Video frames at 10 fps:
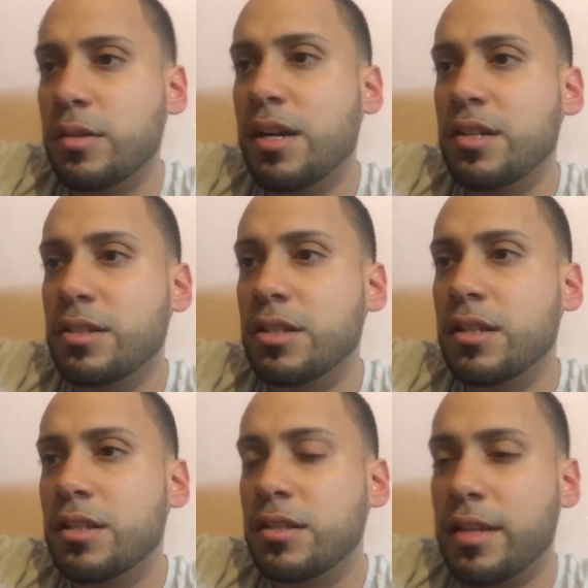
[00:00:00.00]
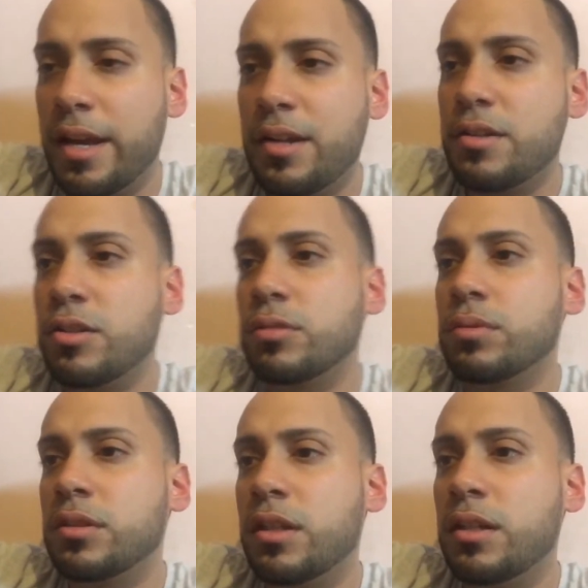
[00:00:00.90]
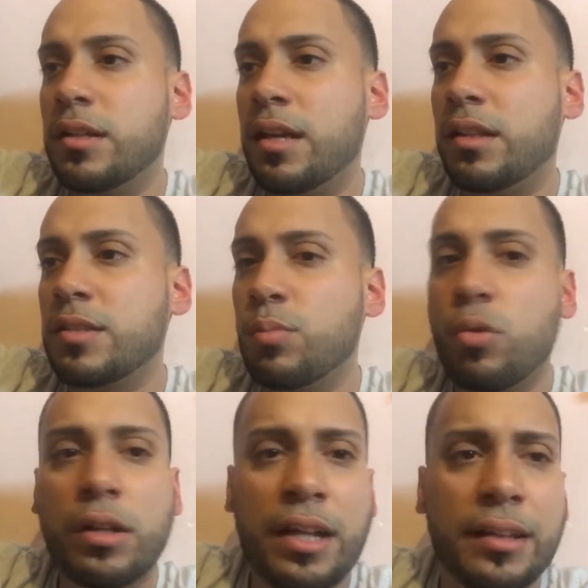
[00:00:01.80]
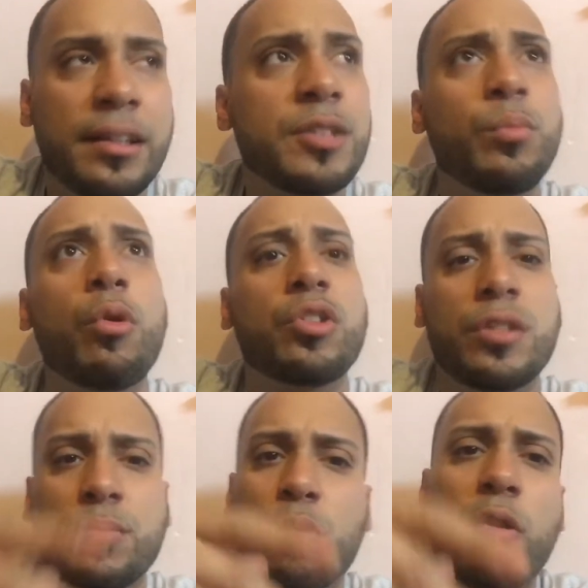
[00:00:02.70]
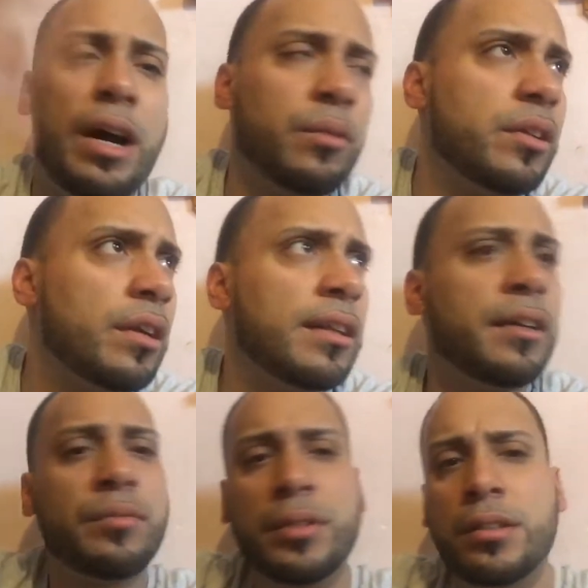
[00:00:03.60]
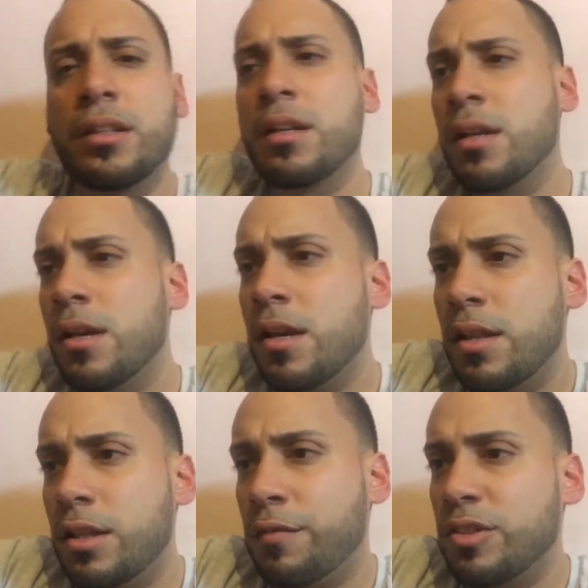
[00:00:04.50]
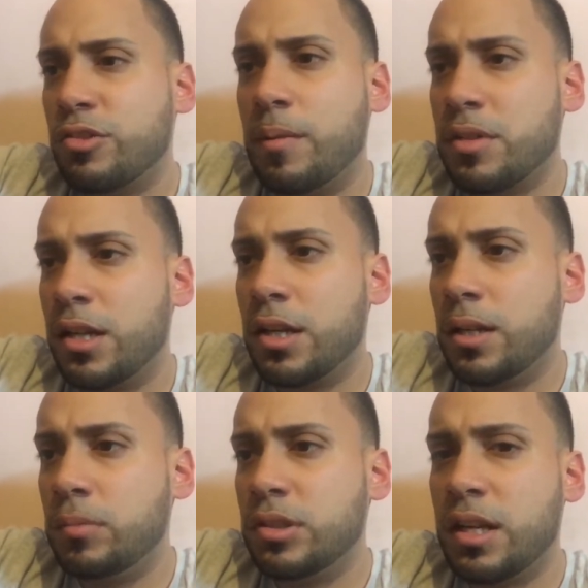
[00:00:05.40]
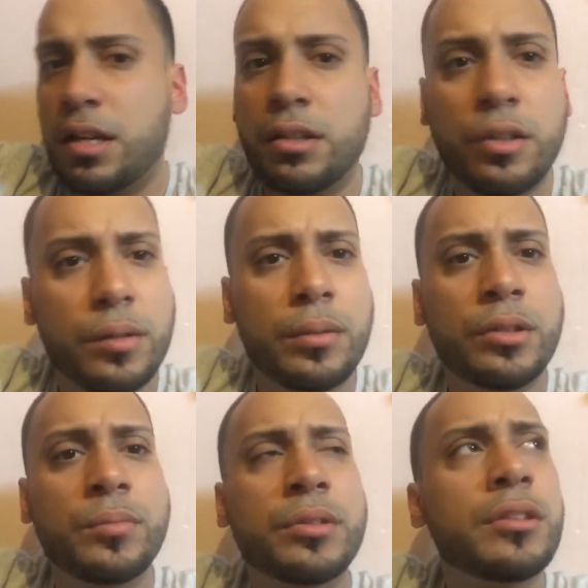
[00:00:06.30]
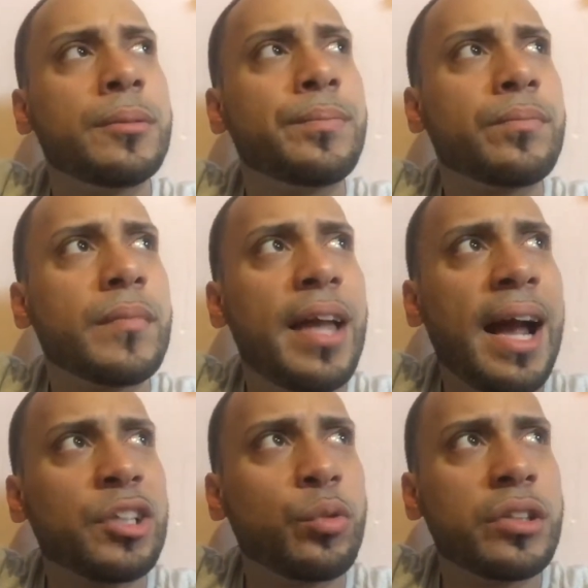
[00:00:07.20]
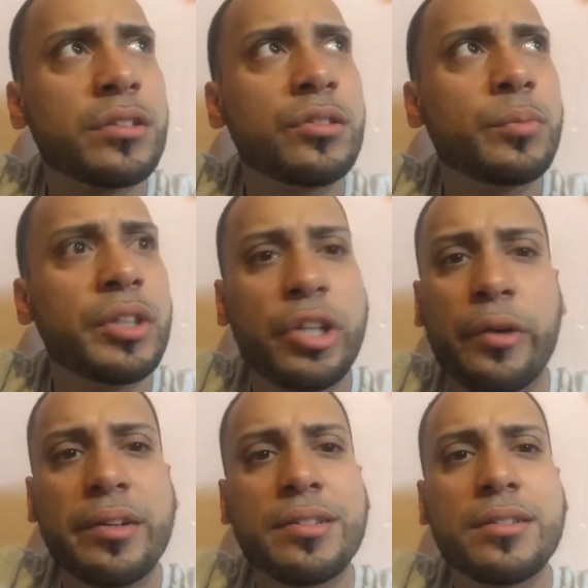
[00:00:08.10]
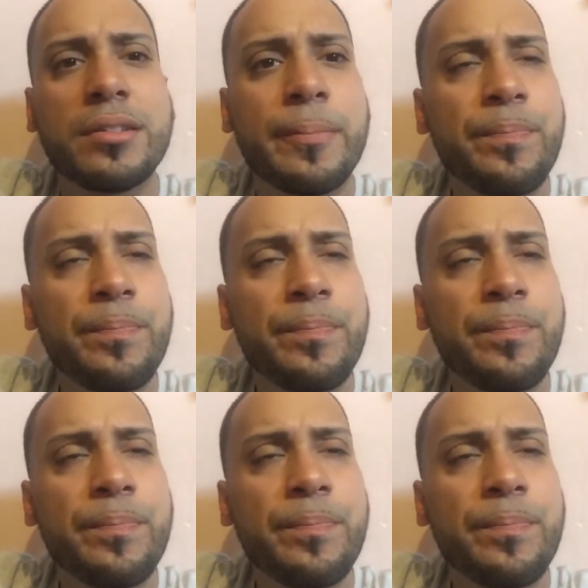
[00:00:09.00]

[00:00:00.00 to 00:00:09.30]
you guys' this head. You know what I'm saying? That there's more, a lot, there's more, there's more out there in life, man. Different streams of income. You just gotta look. You know what I'm saying? Ask questions. Be curious.